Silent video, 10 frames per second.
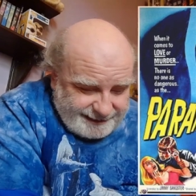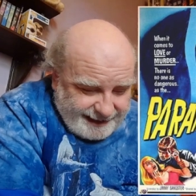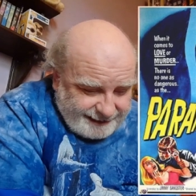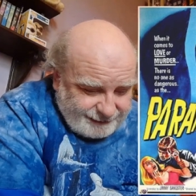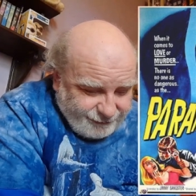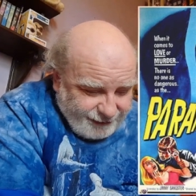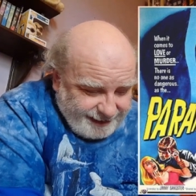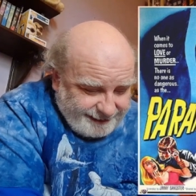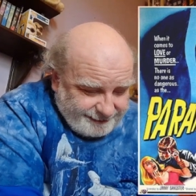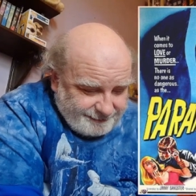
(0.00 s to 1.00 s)
last
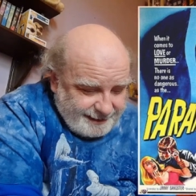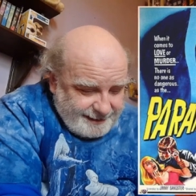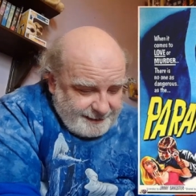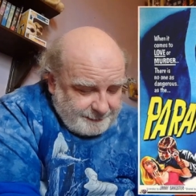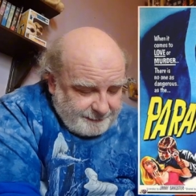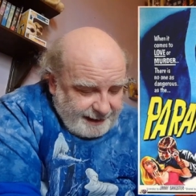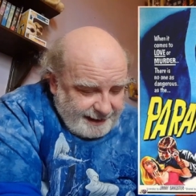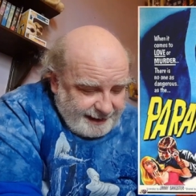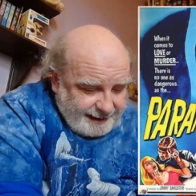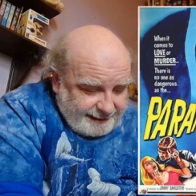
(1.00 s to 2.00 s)
film.
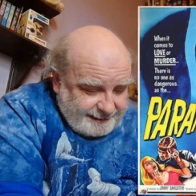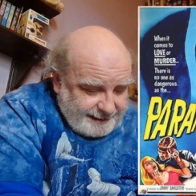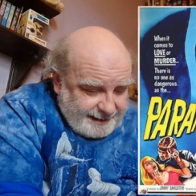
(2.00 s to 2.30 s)
And